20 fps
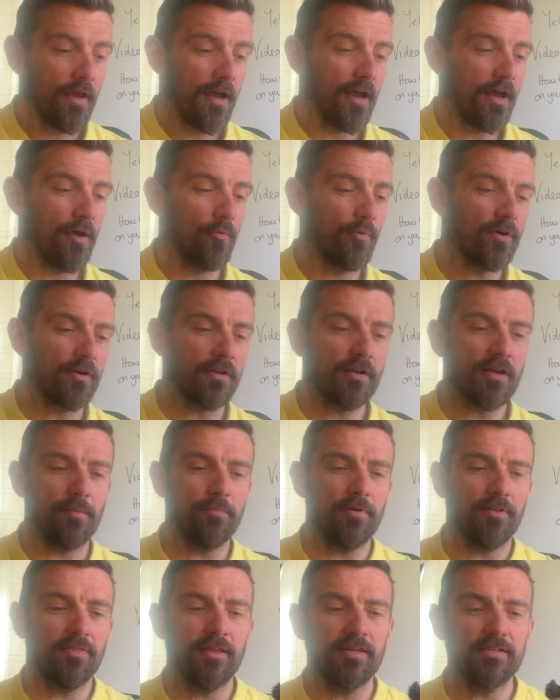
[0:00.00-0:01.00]
We've got a
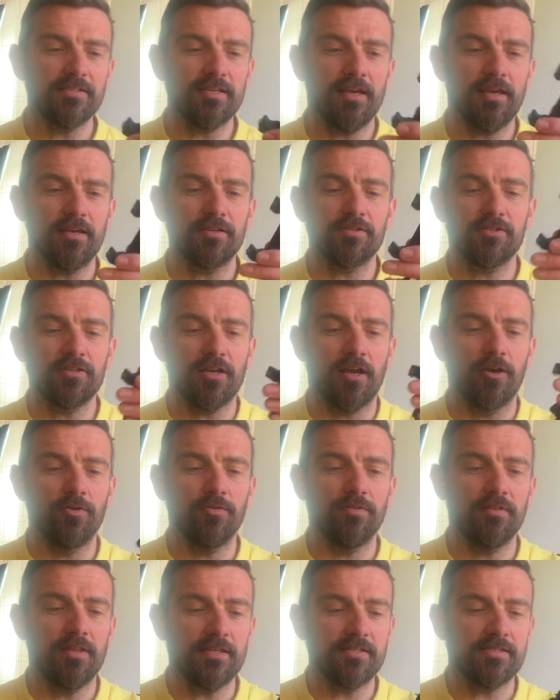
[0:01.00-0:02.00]
couple of things here.
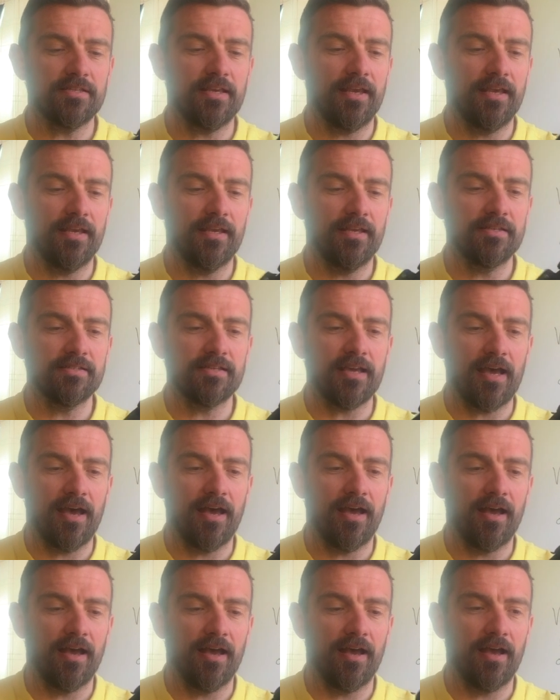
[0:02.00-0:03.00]
So this is
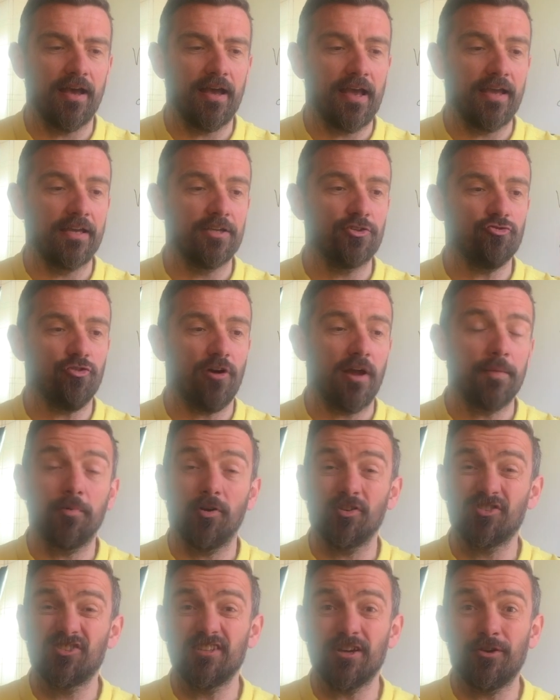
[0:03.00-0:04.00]
a
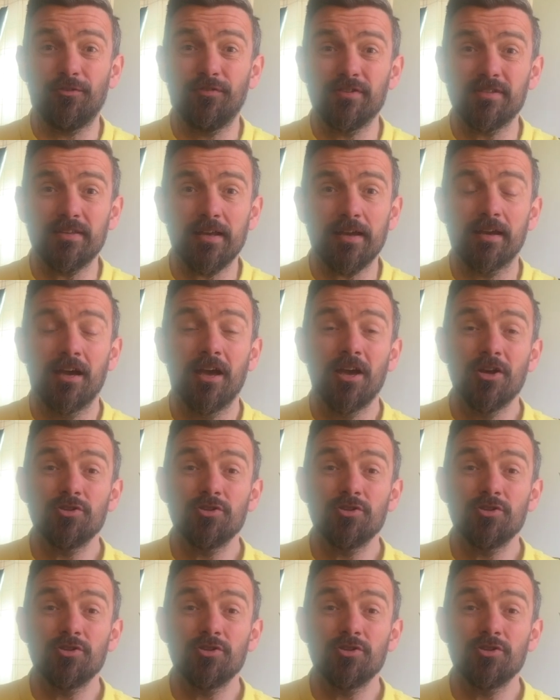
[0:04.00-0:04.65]
tripod selfie stick.